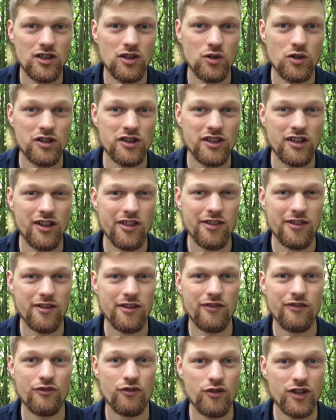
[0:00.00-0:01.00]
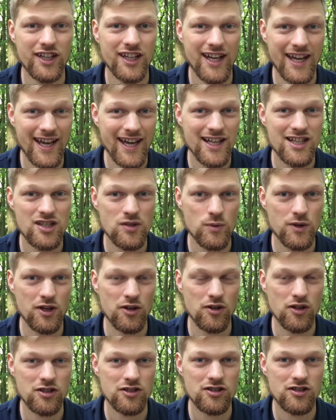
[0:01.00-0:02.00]
only the free ads we
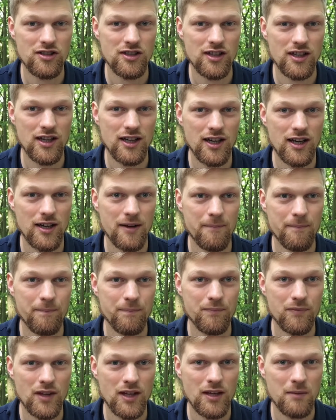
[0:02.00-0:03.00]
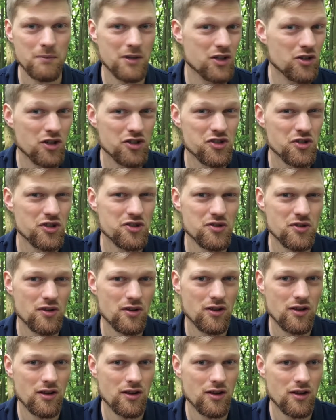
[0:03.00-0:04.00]
got, because
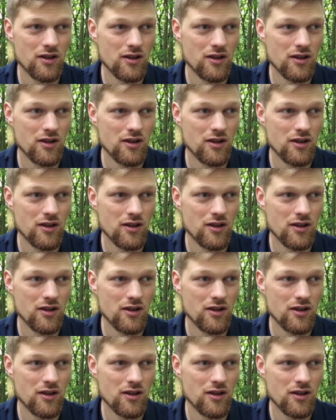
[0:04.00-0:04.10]
also